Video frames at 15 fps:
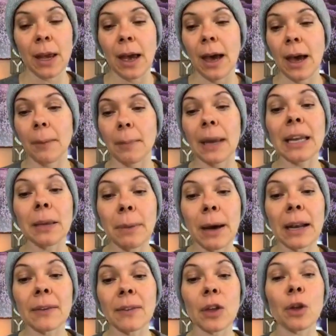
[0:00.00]
Any
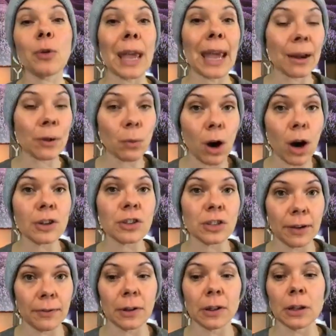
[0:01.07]
bedding that you can wash,
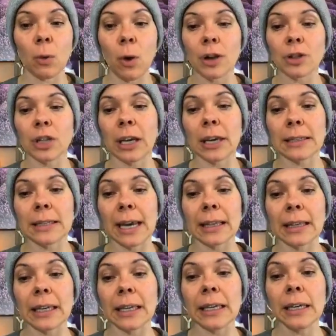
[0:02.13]
definitely washing it
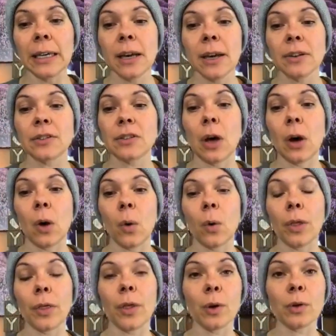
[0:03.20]
daily.
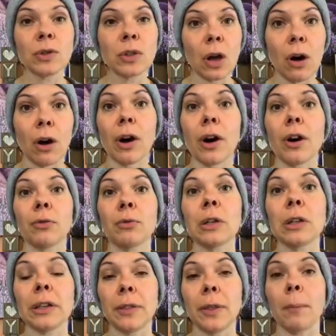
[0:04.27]
So those are
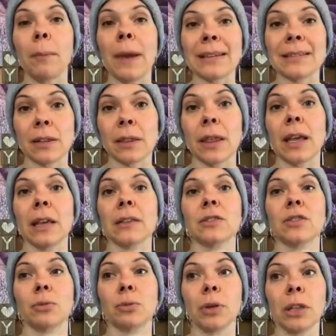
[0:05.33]
really the best things
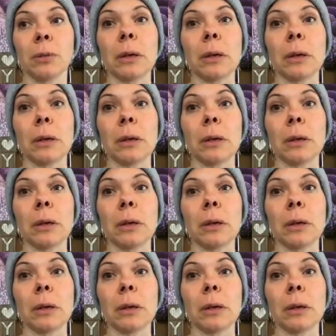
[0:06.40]
to really